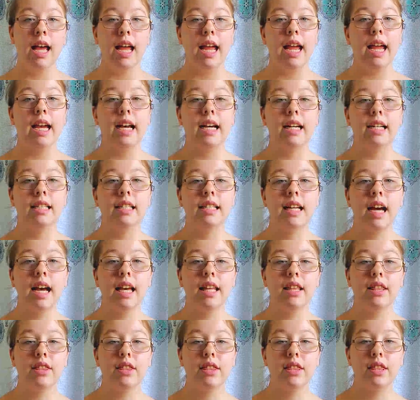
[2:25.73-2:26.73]
and
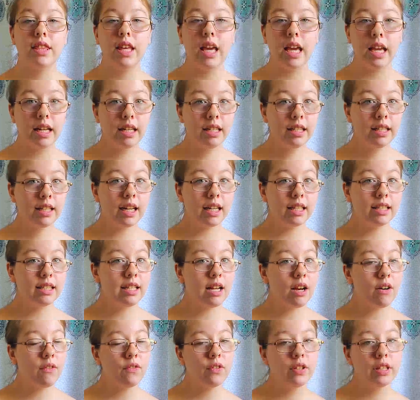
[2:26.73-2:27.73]
I think I
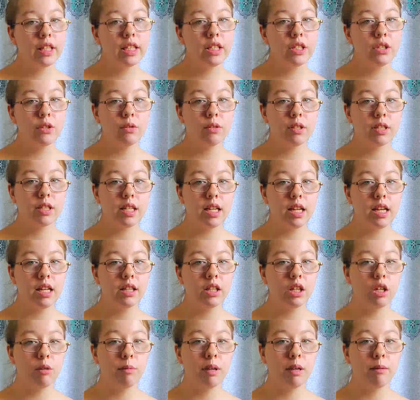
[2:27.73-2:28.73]
definitely do see a
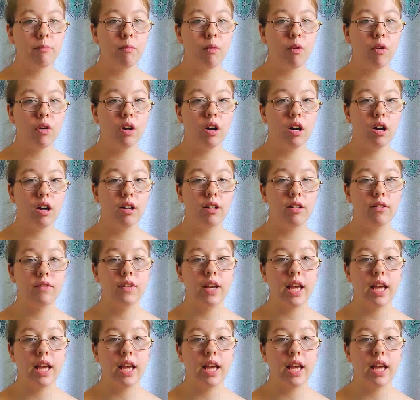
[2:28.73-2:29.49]
little bit more of